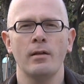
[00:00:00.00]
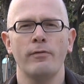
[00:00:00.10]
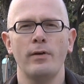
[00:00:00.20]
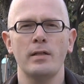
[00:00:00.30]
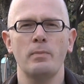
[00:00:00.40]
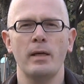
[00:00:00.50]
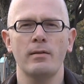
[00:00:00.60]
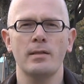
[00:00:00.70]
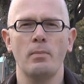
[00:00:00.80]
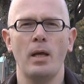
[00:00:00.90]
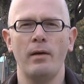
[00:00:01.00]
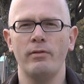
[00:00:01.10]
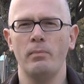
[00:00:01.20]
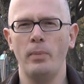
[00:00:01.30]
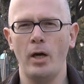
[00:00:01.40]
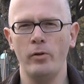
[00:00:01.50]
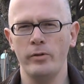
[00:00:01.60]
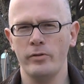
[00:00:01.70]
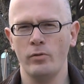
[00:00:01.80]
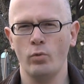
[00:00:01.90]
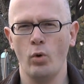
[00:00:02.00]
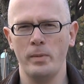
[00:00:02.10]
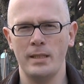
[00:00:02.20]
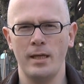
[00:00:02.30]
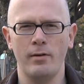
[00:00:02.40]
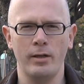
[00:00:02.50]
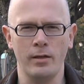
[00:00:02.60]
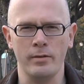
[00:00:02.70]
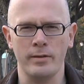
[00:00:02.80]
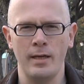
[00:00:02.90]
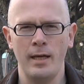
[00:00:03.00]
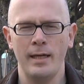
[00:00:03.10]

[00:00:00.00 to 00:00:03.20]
the first being the supply of components and raw materials.